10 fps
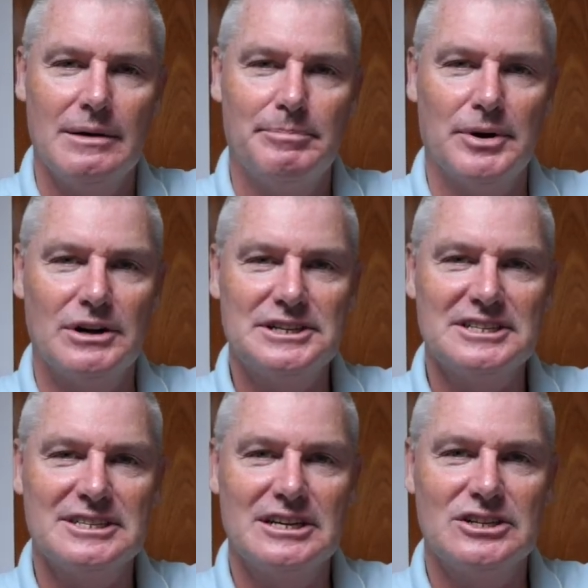But I
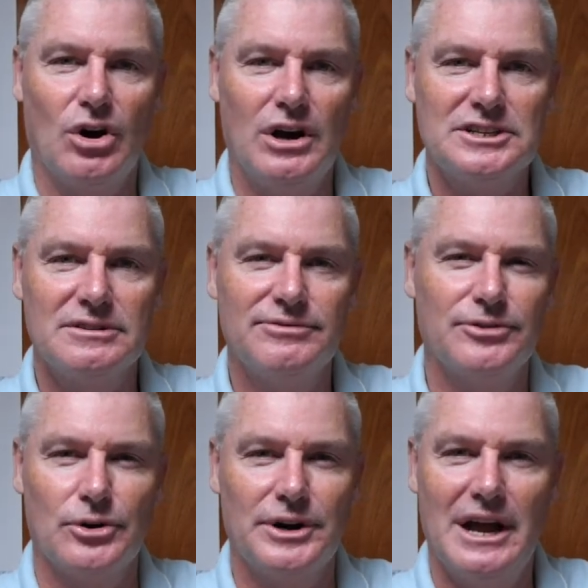just see Tyson
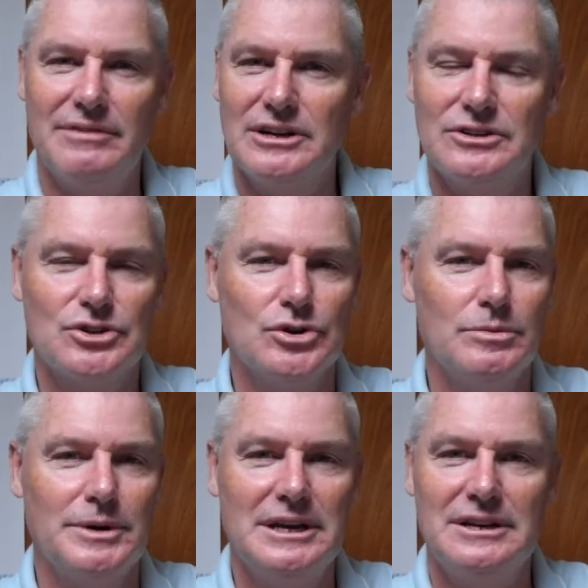Fury having
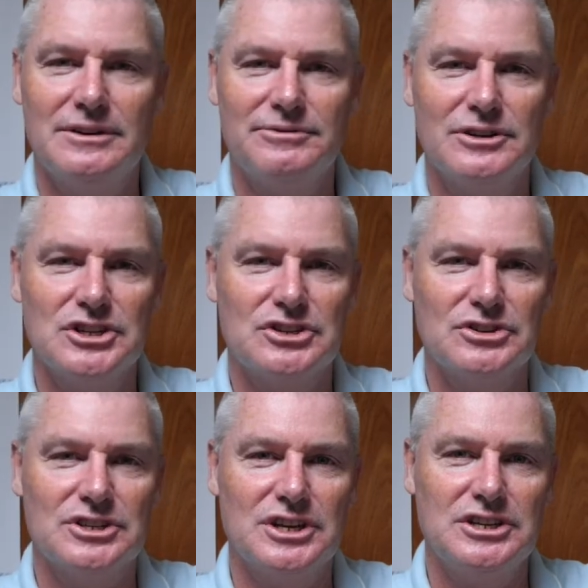too many different
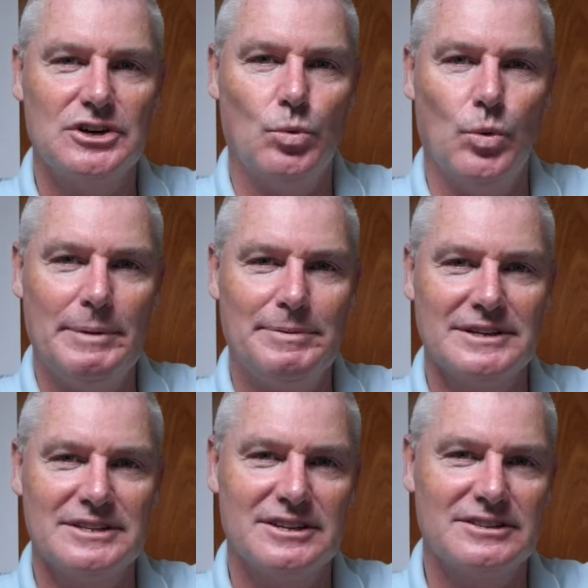strategic
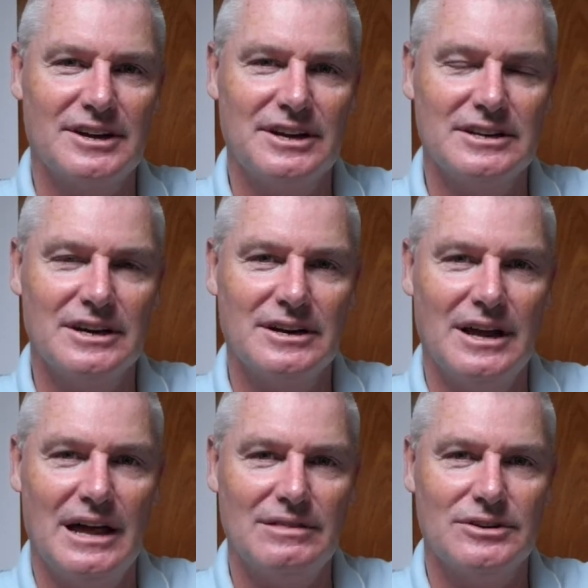weapons to take
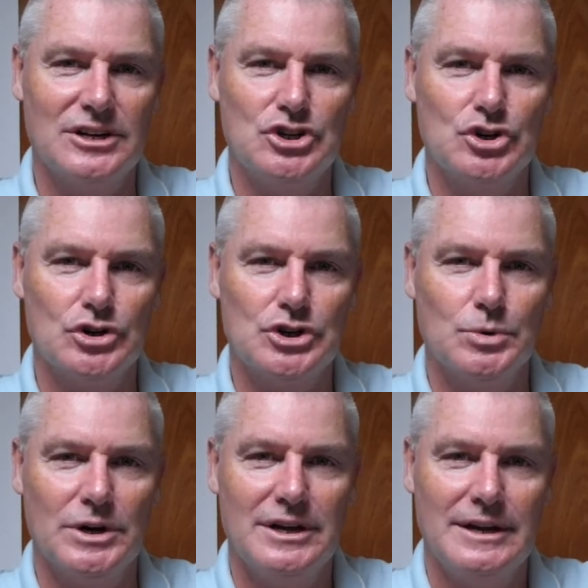down Anthony
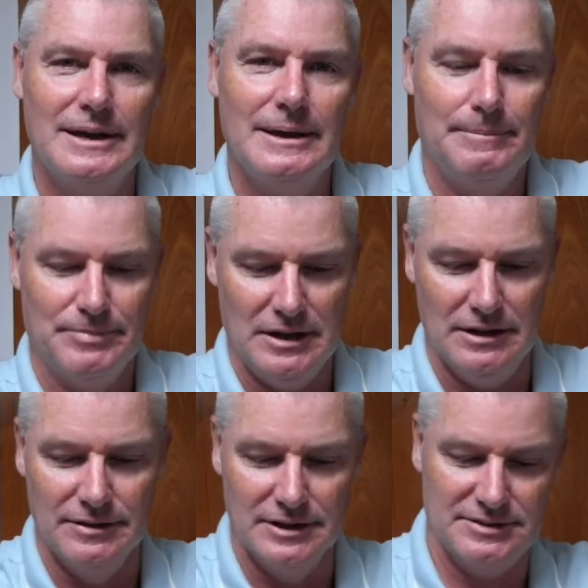Joshua
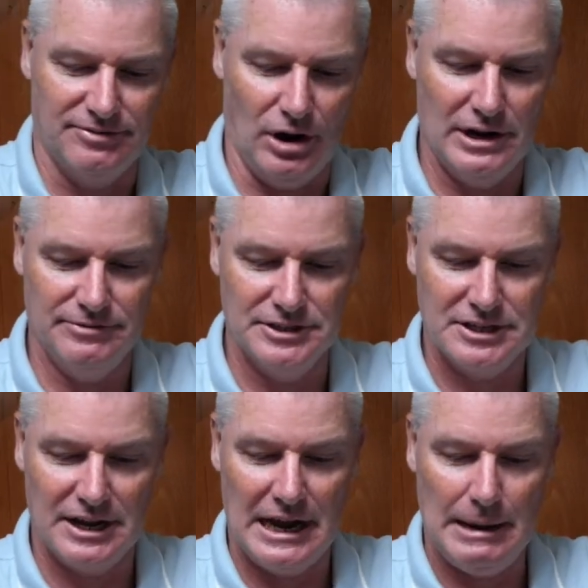in this fight if it's
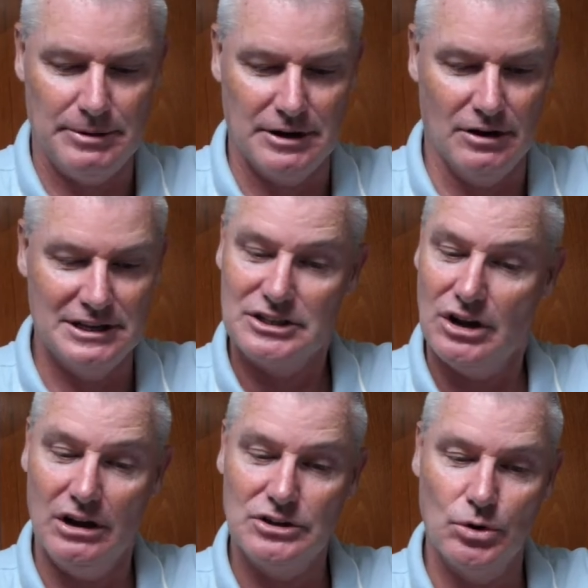going to happen. And
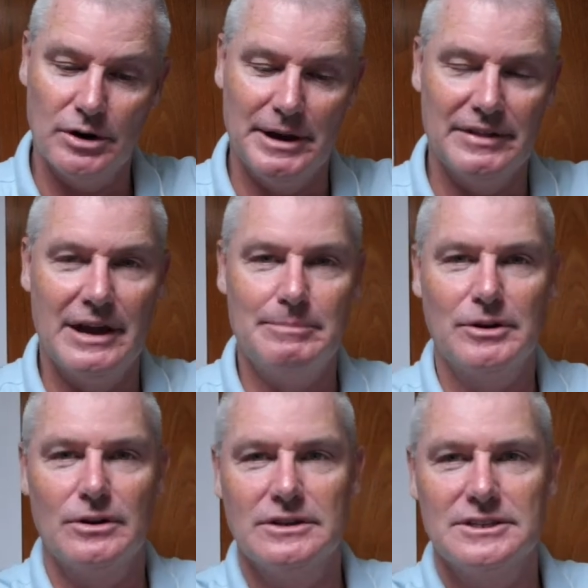I talk about that
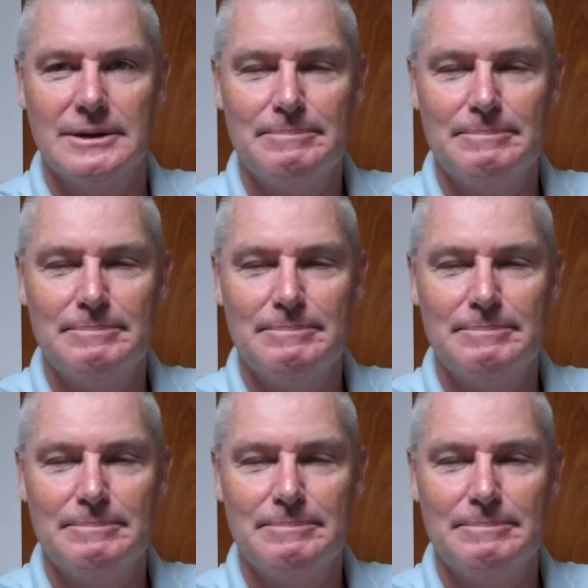because